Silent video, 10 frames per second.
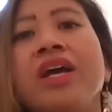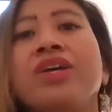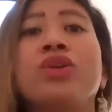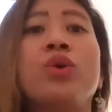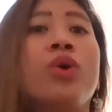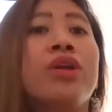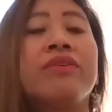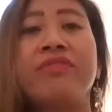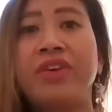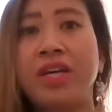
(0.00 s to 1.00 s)
and you don't want
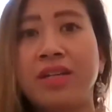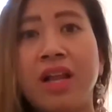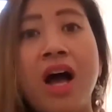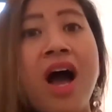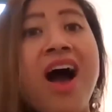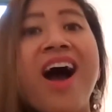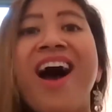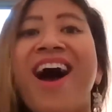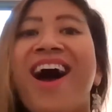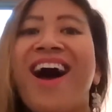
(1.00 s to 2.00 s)
to feel
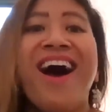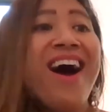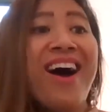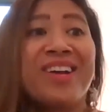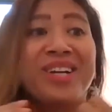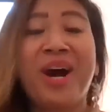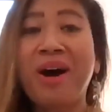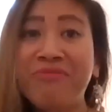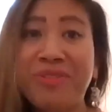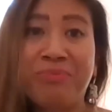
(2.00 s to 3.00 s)

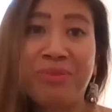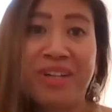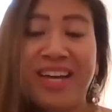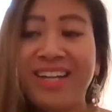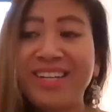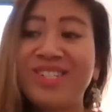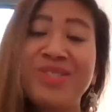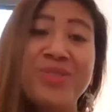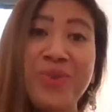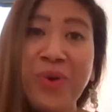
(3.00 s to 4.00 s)
uncomfortable and
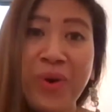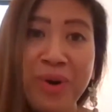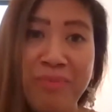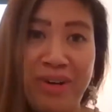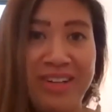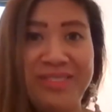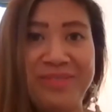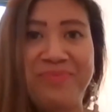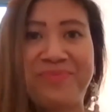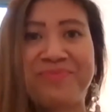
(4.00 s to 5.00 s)
it's normal
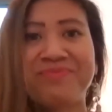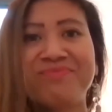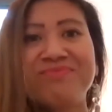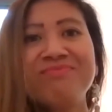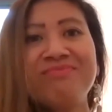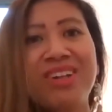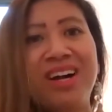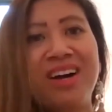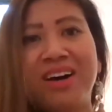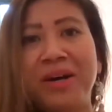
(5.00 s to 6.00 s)

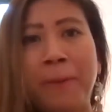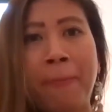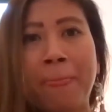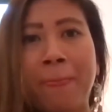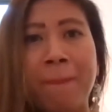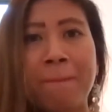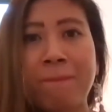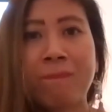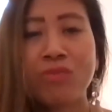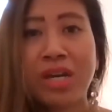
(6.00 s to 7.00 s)
um
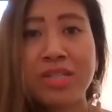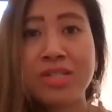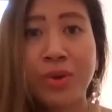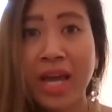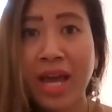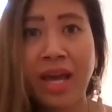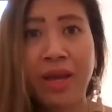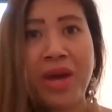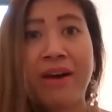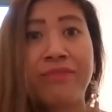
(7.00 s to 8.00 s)
it's
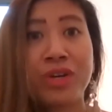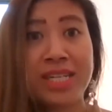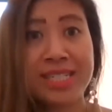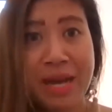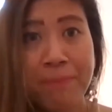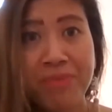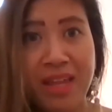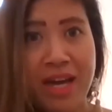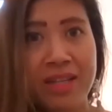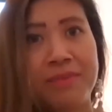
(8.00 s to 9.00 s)
okay we have to accept
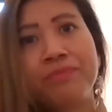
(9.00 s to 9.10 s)
that